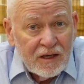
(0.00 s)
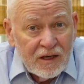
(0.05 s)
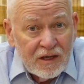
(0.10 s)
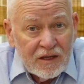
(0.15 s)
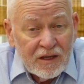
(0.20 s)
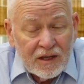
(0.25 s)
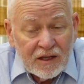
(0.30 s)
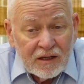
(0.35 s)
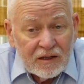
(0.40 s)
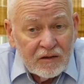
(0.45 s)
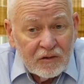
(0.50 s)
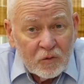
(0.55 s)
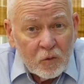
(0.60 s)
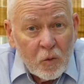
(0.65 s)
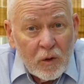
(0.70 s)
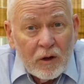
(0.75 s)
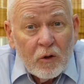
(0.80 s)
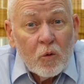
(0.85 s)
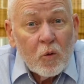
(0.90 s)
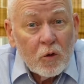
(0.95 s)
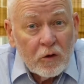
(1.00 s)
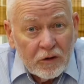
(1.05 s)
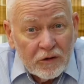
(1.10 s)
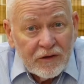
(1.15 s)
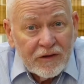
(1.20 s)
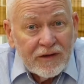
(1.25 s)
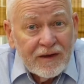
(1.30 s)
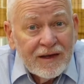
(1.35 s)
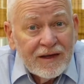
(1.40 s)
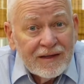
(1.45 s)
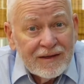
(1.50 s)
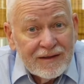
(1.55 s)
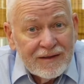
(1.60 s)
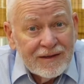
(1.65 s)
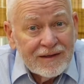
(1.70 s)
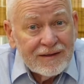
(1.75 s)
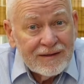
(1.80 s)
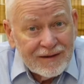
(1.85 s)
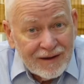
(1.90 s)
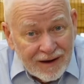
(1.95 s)
that is well worth
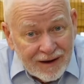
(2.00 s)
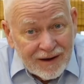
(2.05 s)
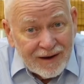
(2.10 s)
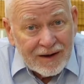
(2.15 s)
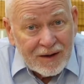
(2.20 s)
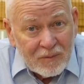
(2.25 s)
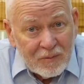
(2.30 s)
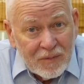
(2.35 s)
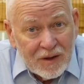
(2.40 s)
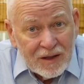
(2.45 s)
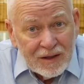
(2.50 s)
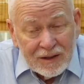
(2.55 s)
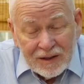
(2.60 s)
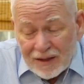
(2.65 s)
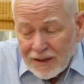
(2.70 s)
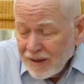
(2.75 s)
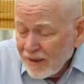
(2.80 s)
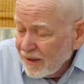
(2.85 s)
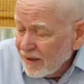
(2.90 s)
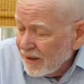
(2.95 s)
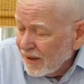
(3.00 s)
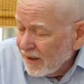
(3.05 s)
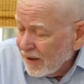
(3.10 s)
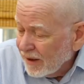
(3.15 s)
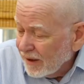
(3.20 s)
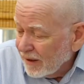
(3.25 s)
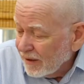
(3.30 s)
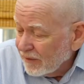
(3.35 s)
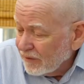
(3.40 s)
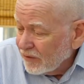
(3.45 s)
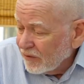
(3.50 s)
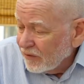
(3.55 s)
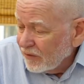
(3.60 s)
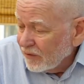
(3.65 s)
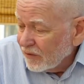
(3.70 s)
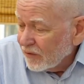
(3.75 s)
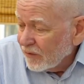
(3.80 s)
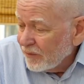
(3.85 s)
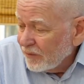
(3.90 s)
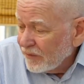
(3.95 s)
the time to
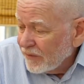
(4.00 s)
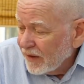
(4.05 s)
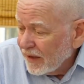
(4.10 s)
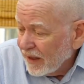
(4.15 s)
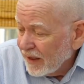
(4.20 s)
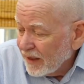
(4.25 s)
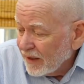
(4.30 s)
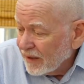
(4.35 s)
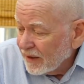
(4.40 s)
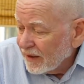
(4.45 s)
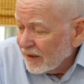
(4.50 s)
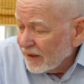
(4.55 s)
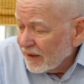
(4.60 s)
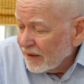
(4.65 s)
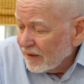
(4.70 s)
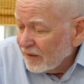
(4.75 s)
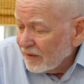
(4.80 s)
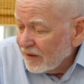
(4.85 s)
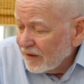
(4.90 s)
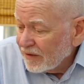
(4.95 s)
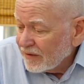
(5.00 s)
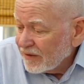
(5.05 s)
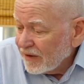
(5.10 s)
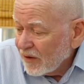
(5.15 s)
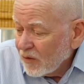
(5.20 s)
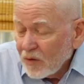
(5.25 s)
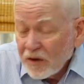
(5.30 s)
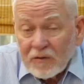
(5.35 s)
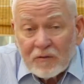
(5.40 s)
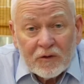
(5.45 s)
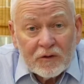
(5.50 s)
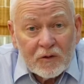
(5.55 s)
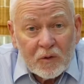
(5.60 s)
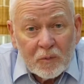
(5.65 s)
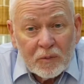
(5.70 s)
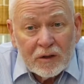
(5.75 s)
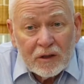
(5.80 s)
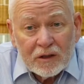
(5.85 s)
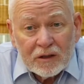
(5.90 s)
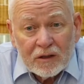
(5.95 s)
do. And stay away from the
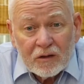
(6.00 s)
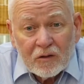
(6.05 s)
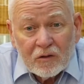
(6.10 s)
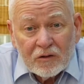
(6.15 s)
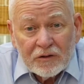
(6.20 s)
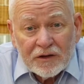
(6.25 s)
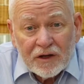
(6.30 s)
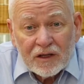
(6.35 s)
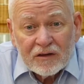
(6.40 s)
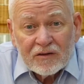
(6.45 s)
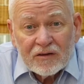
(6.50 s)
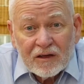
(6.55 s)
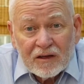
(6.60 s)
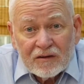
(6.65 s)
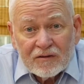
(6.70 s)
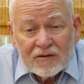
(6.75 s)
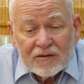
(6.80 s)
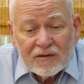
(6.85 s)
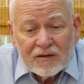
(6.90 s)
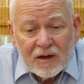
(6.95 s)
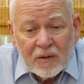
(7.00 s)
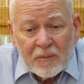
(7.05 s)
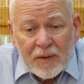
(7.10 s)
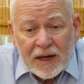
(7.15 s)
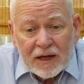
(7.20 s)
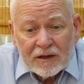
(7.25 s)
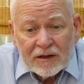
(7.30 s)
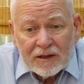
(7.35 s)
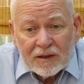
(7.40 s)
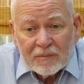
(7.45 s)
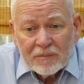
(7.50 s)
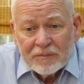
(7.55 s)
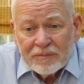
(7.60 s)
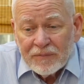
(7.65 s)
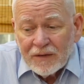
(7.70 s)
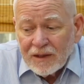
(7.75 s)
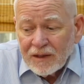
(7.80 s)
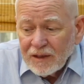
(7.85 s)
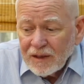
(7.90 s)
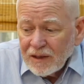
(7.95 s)
political nonsense about him.
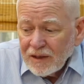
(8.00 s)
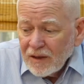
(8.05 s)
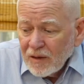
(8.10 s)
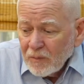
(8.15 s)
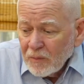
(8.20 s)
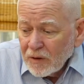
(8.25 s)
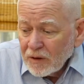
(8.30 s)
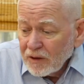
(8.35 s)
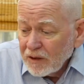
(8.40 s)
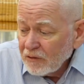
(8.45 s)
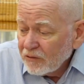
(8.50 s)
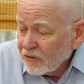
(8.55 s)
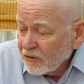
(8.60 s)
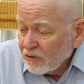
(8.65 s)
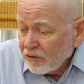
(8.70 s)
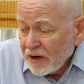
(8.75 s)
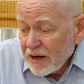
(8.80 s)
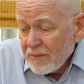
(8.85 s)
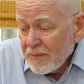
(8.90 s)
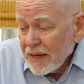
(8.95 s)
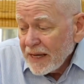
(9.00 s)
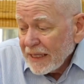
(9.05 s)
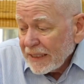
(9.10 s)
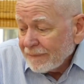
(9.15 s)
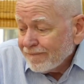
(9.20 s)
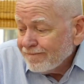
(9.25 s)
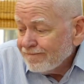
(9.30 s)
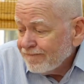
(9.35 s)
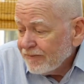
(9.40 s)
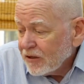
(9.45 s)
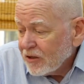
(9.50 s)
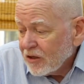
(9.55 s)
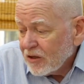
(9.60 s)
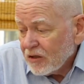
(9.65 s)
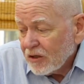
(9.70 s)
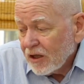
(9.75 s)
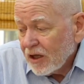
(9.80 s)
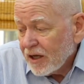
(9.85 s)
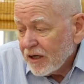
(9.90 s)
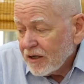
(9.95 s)
But he was a great man. Did
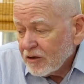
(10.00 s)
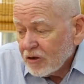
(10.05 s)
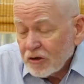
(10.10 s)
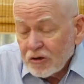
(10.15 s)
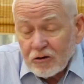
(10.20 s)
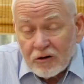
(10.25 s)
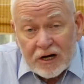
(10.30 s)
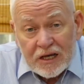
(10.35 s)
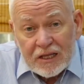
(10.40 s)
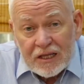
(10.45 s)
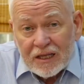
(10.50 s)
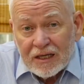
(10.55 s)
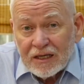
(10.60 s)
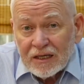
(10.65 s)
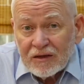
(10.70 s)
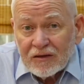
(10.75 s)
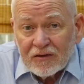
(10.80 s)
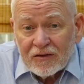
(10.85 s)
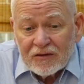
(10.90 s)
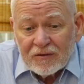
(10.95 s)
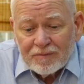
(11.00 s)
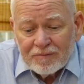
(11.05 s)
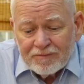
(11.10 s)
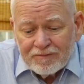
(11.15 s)
a lot of great things.